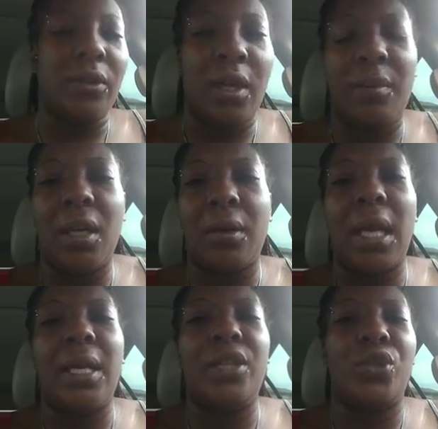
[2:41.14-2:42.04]
gonna be
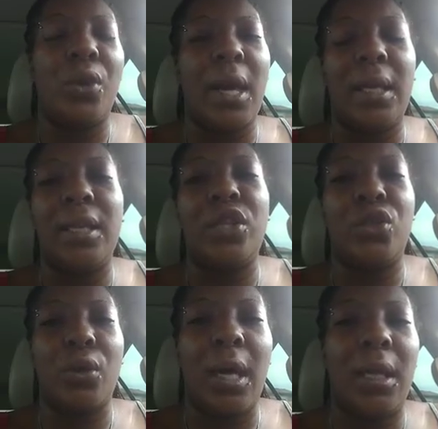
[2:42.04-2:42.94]
okay. He's trying. He's
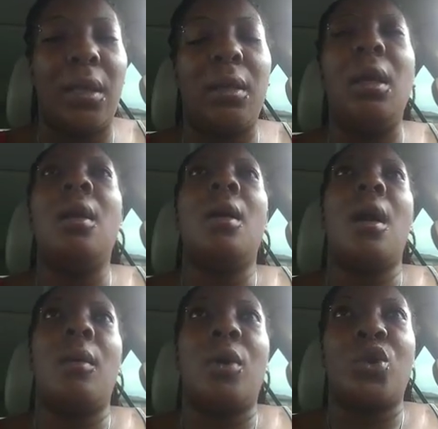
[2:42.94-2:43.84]
trying.
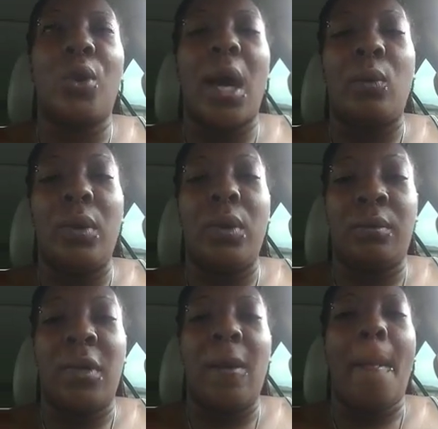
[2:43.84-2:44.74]
I'm gonna try with
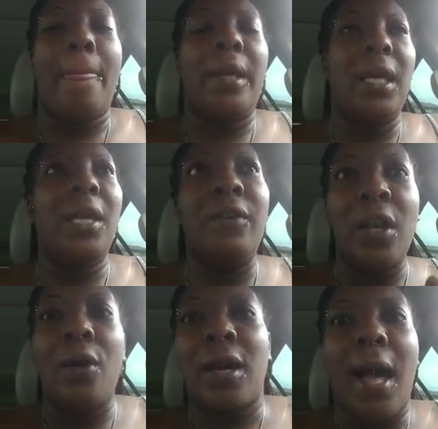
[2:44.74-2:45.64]
him, even
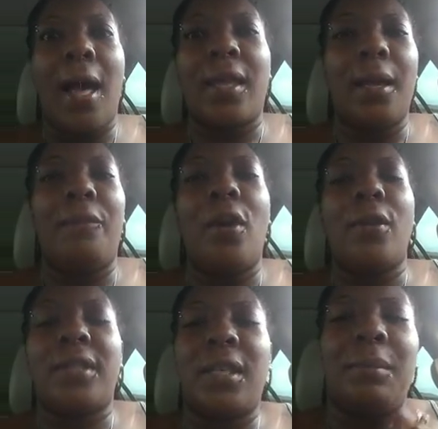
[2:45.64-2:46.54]
though God kept
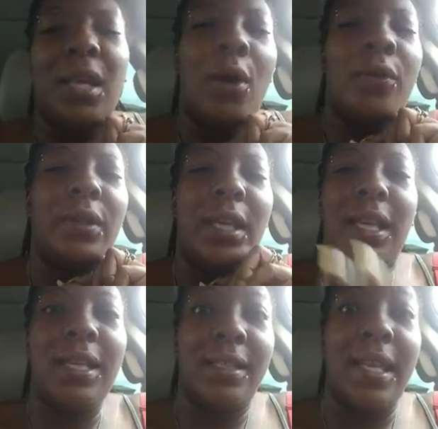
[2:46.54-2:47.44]
focusing me on
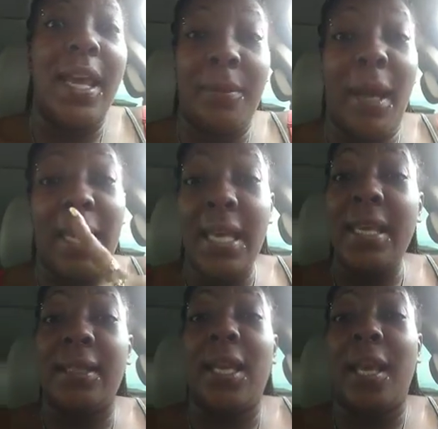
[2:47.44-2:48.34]
his dead
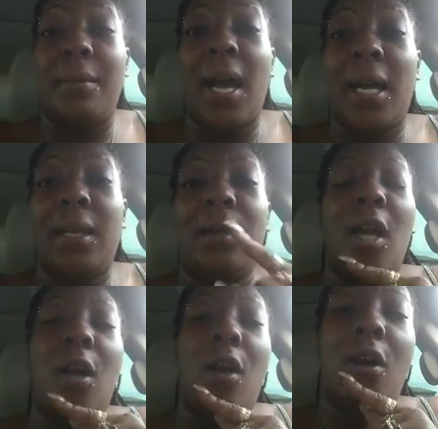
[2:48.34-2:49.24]
body
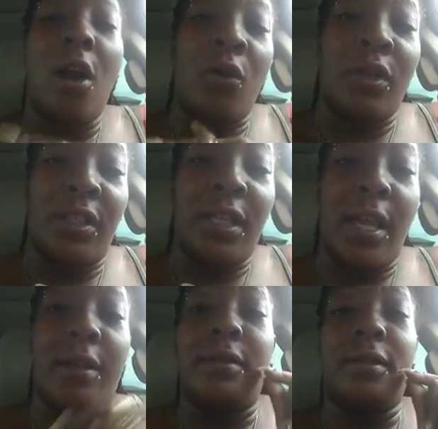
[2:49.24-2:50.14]
on the
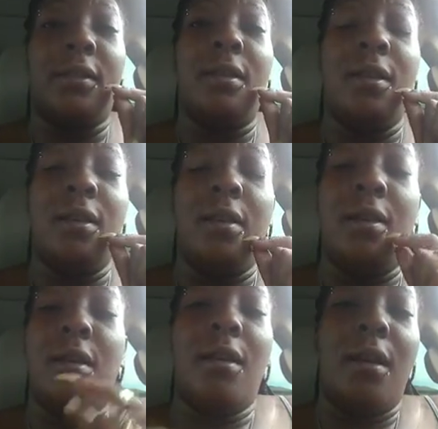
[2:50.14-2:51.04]
stairs
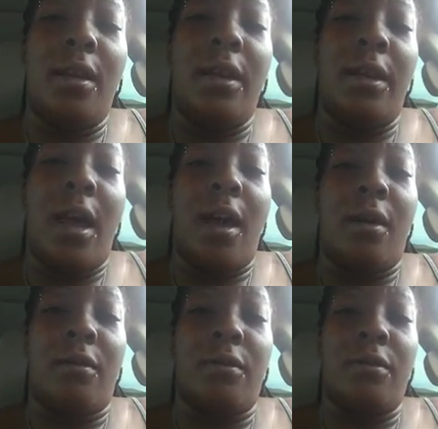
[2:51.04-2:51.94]
in the hall